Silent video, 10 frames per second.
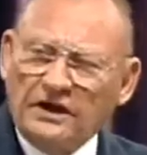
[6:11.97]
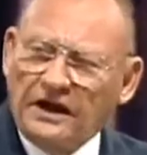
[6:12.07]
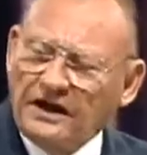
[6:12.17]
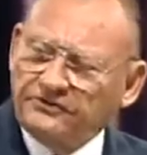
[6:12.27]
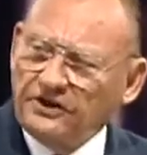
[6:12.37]

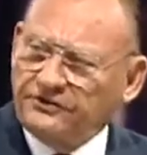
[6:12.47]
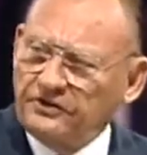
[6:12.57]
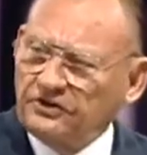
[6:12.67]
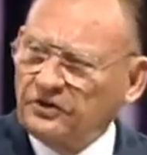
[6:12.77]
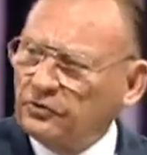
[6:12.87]
and has nothing
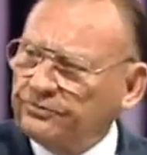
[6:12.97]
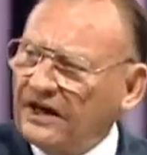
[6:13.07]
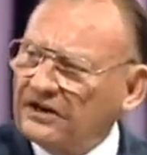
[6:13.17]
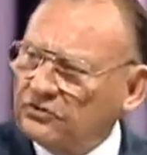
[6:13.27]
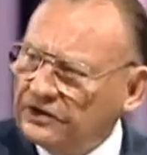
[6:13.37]
to do with
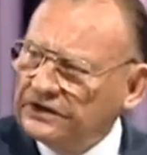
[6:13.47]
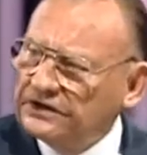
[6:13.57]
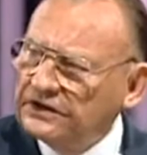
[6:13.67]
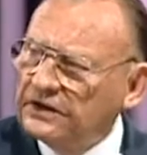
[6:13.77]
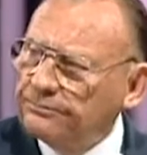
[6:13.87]
my
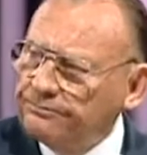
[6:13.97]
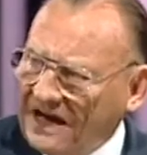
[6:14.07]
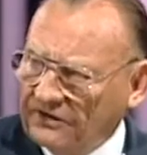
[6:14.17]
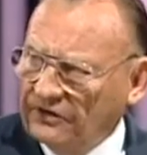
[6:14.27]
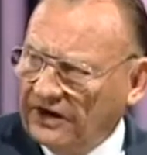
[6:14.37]
Greek
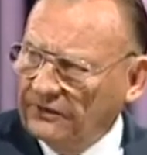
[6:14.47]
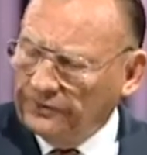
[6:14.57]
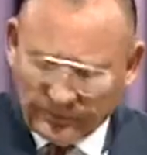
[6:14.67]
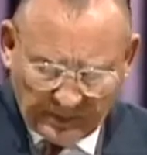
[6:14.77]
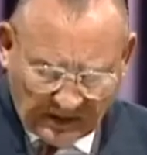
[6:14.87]
background
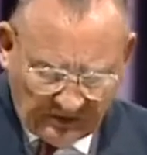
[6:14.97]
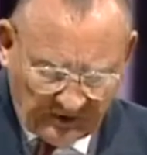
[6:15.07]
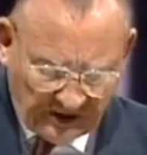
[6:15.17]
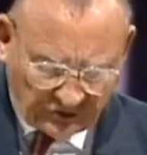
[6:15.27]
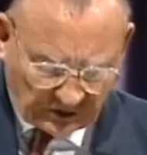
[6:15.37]
of
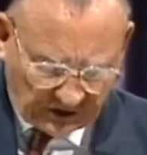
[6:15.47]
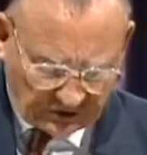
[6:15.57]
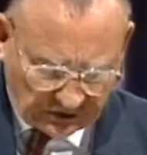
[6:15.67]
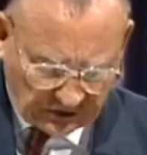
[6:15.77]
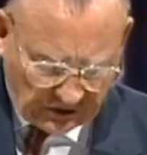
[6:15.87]
education.